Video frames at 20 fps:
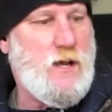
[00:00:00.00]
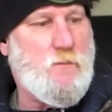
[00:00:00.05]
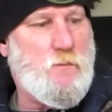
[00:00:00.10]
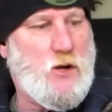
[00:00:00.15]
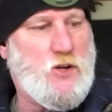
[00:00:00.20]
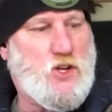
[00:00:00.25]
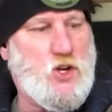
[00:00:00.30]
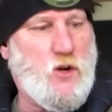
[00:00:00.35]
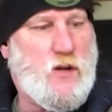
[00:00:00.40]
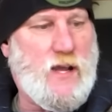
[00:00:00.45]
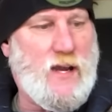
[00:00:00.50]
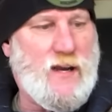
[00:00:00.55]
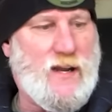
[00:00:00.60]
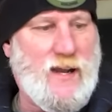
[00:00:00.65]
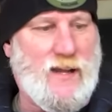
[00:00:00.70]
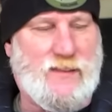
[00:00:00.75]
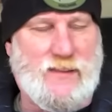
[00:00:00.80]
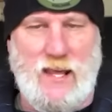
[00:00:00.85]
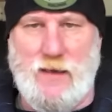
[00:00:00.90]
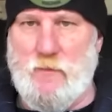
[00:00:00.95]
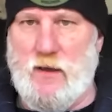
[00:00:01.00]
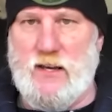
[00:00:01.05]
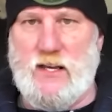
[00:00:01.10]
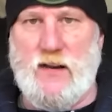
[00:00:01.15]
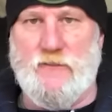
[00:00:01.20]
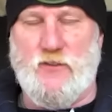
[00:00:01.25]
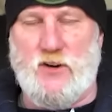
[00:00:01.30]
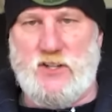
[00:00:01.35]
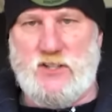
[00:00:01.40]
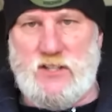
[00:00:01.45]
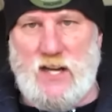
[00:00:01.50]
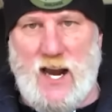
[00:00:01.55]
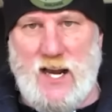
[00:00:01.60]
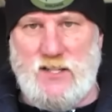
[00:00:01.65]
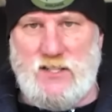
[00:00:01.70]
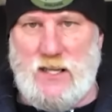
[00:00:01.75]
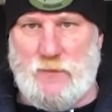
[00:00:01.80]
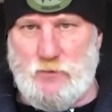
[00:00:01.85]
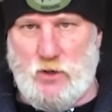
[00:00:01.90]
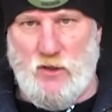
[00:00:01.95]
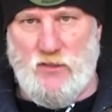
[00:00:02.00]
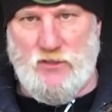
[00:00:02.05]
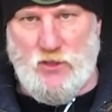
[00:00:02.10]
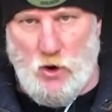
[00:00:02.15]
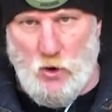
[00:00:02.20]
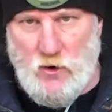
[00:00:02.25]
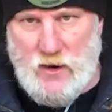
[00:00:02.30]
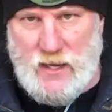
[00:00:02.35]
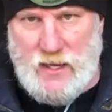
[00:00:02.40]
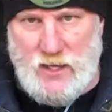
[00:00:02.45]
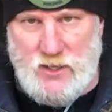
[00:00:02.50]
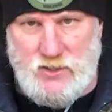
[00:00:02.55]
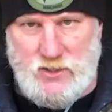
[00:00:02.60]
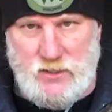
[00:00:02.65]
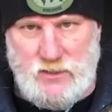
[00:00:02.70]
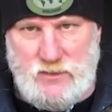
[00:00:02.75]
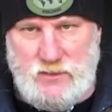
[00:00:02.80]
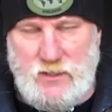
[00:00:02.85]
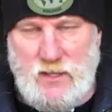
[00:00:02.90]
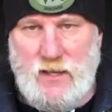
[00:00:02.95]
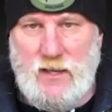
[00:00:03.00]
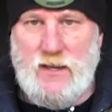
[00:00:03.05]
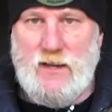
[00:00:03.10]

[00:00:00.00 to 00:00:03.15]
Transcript: but you can get them in different sizes up to thirty inches.